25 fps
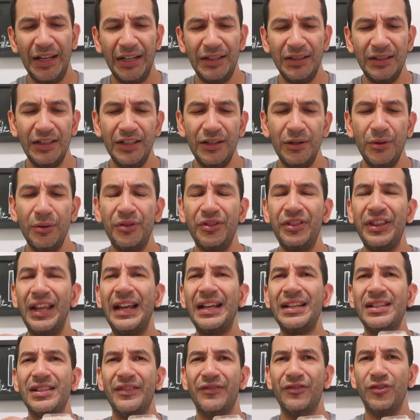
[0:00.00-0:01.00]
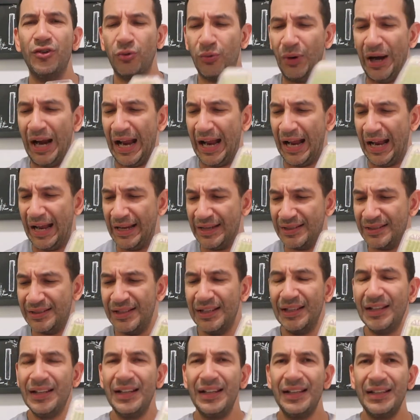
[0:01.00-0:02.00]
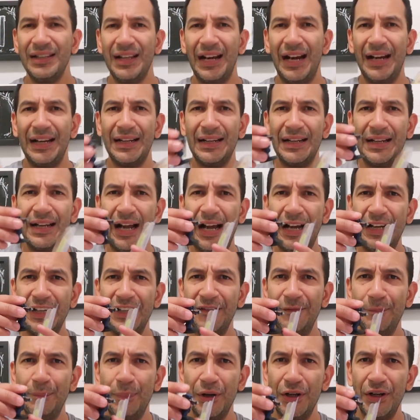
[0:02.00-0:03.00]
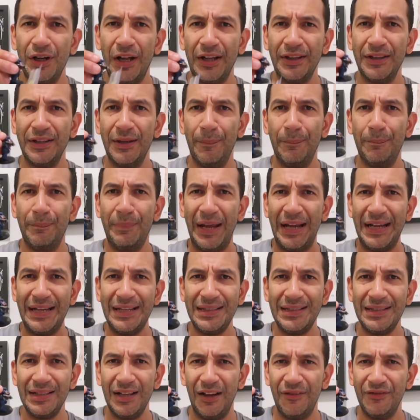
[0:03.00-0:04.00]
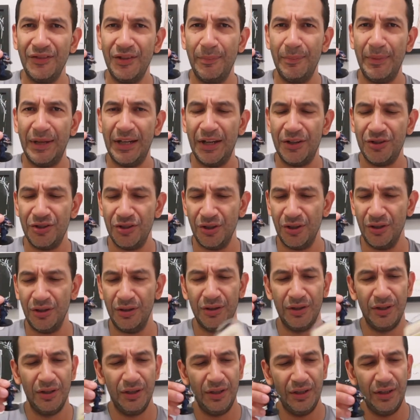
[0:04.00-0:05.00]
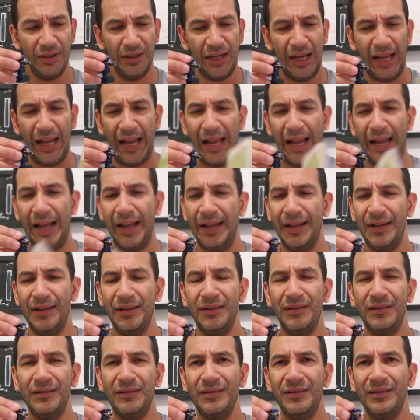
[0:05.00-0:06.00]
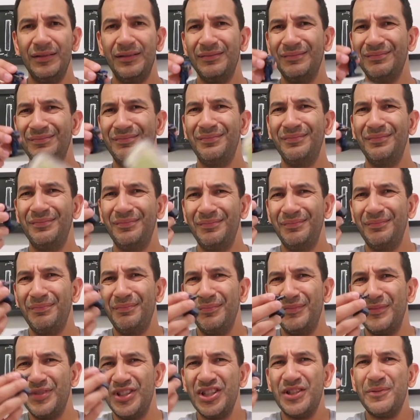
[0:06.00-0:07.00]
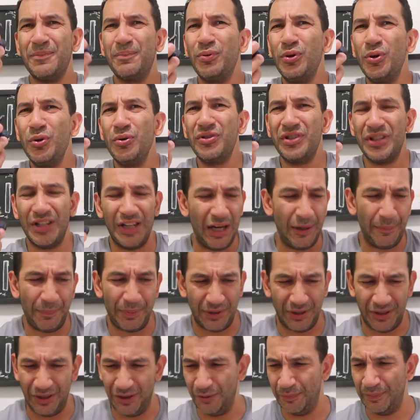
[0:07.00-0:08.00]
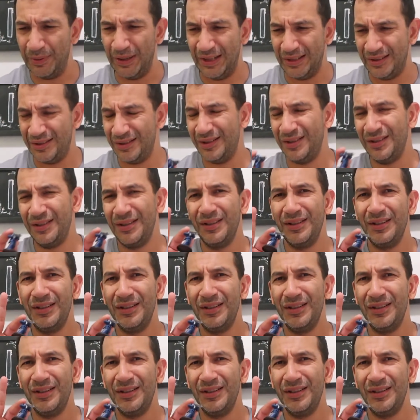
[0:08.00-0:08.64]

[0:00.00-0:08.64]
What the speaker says: they're little things of grass that I can kind of put on the base of the miniature and spruce it up a little bit.